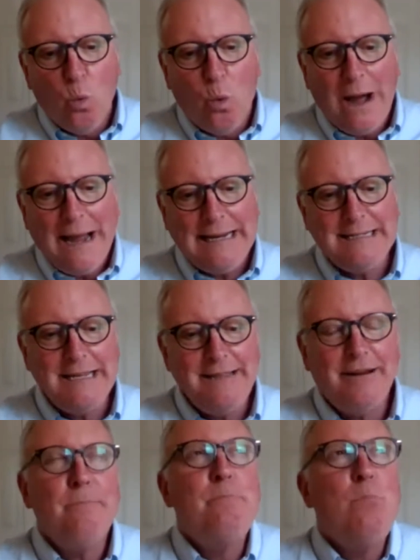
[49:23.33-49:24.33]
why isn't
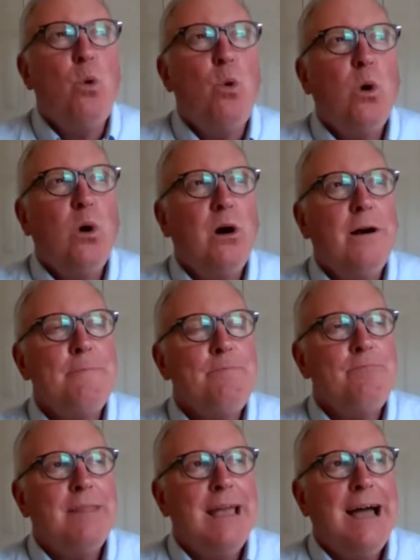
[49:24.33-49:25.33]
there more
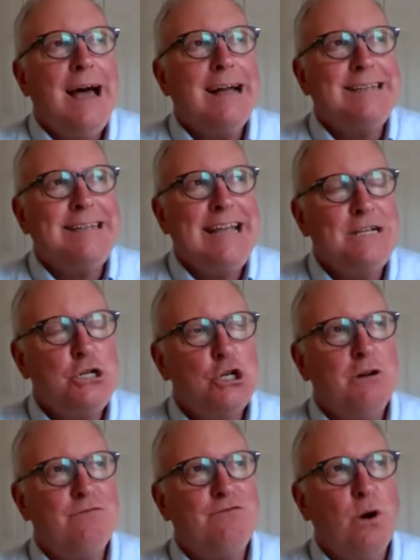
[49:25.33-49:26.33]

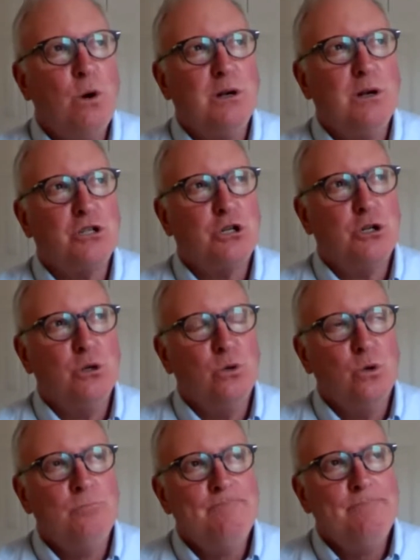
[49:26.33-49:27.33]
attention focused
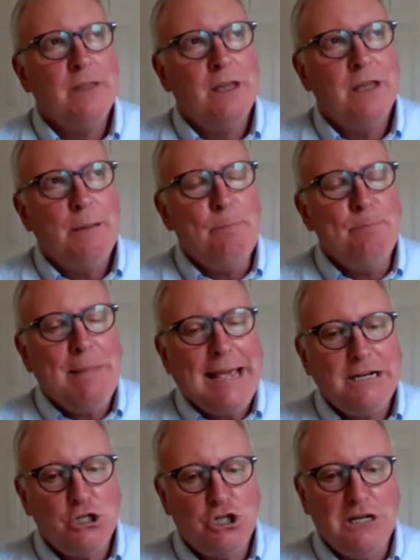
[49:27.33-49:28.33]
to
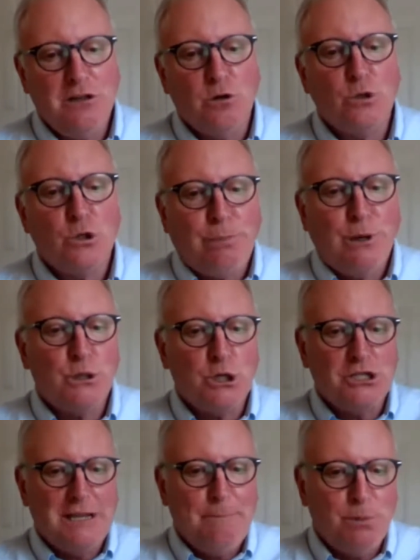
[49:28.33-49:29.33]
managing those
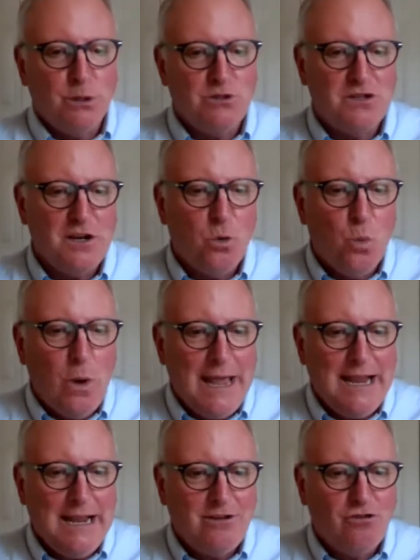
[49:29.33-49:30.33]
purchased inputs in a
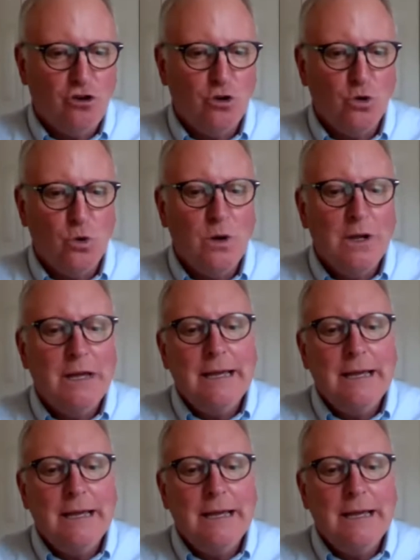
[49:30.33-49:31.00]
way to